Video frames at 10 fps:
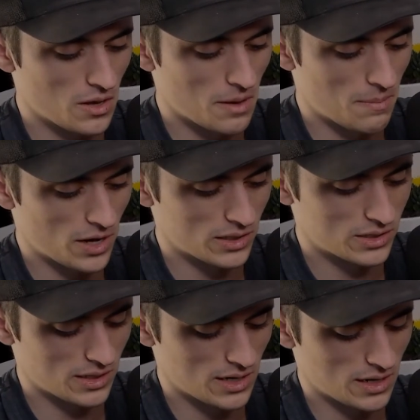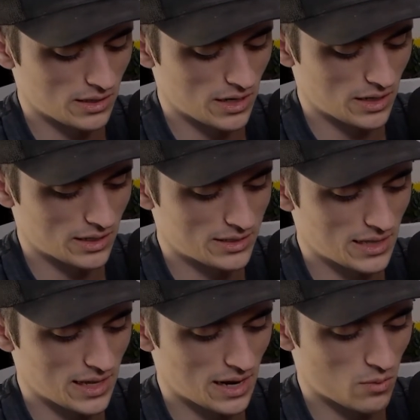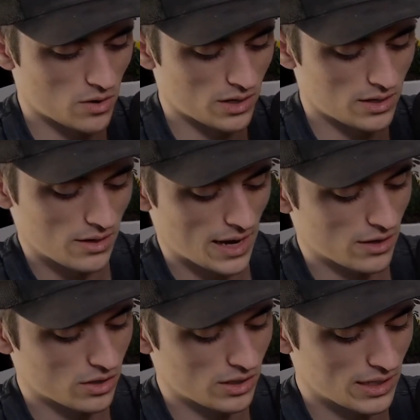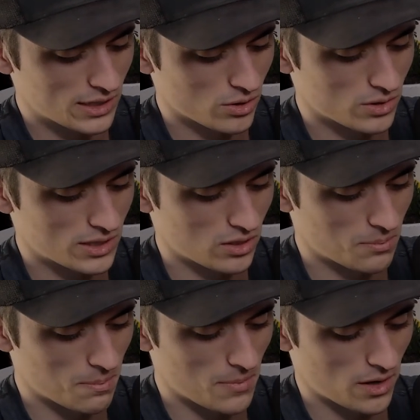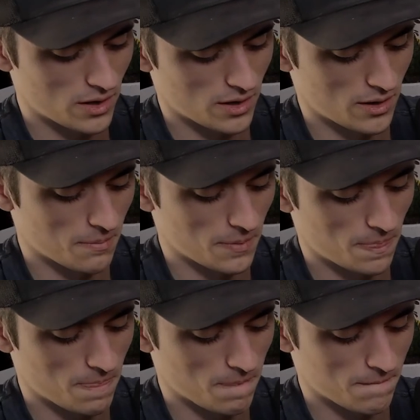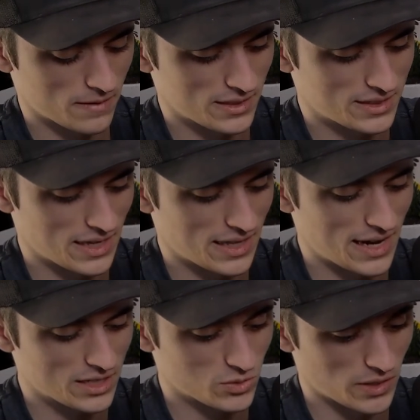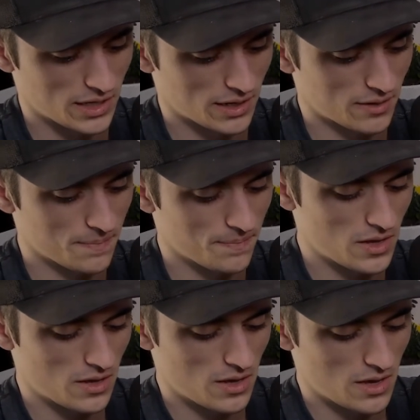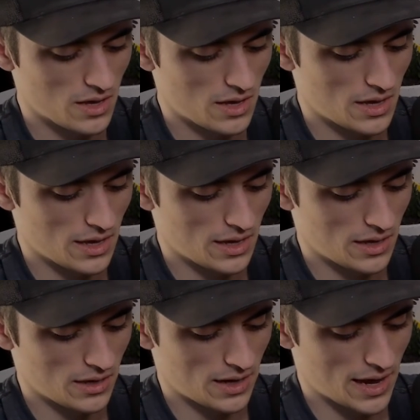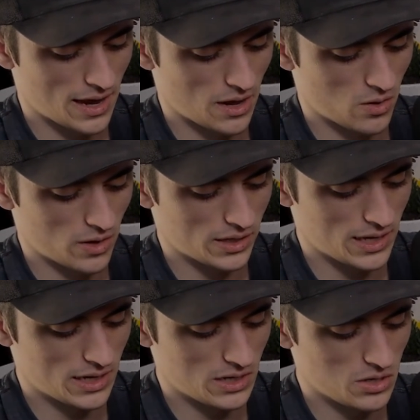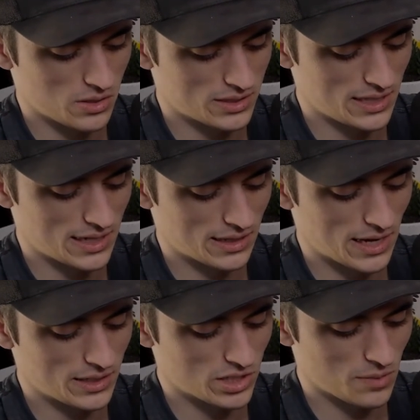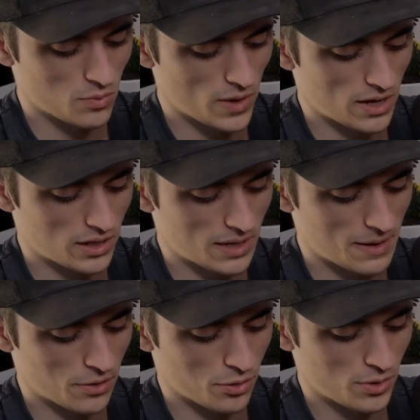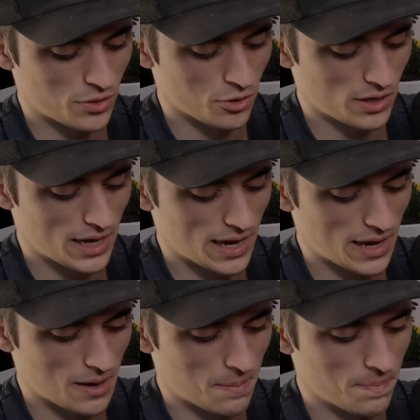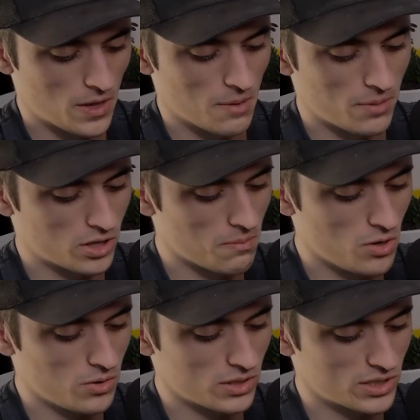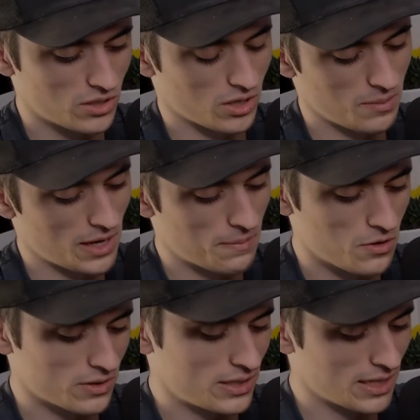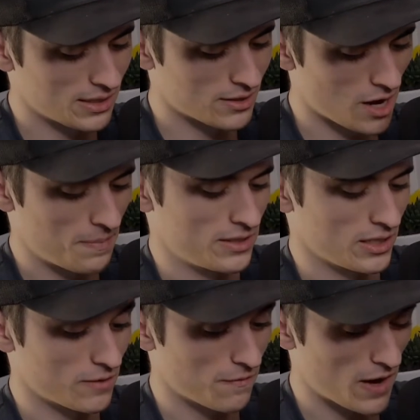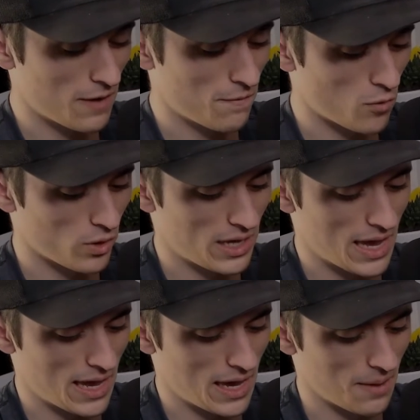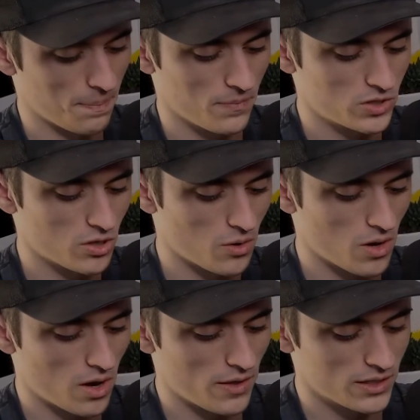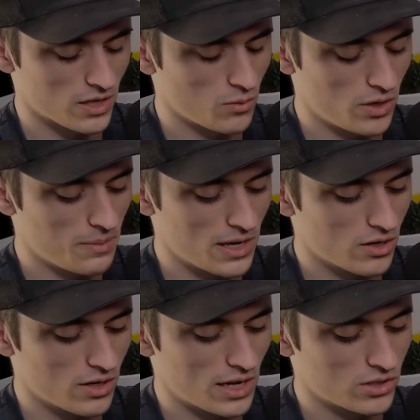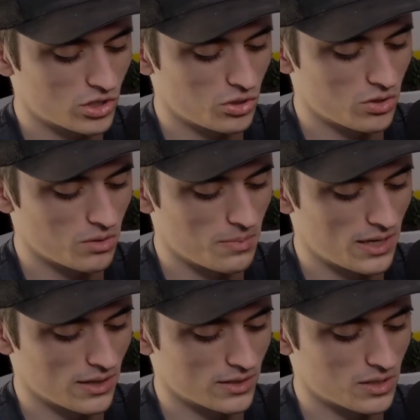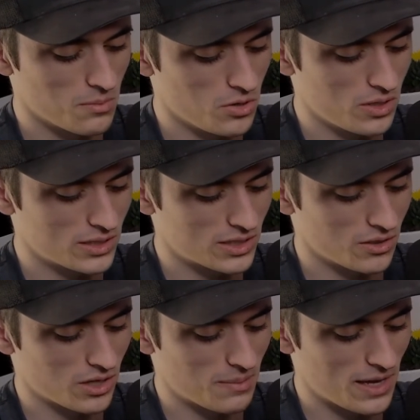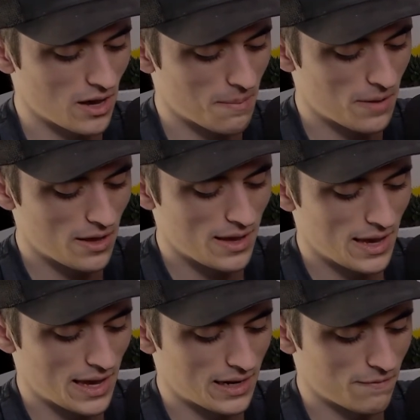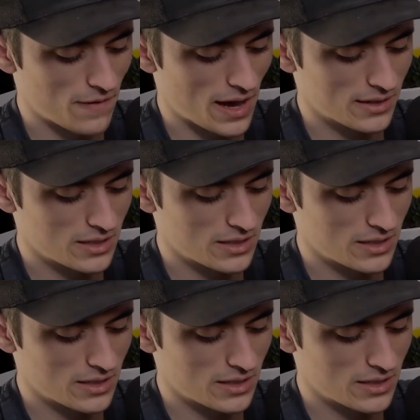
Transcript: But let's say that I couldn't get there until, let's say, the next weekend. Now, again, you can see that it lines up well at about 3:30 a.m., but the moon is still going to be up. You can see at the top it says 5:40 a.m. So this wouldn't be a good night to shoot because the moon is still going to be up. And in fact,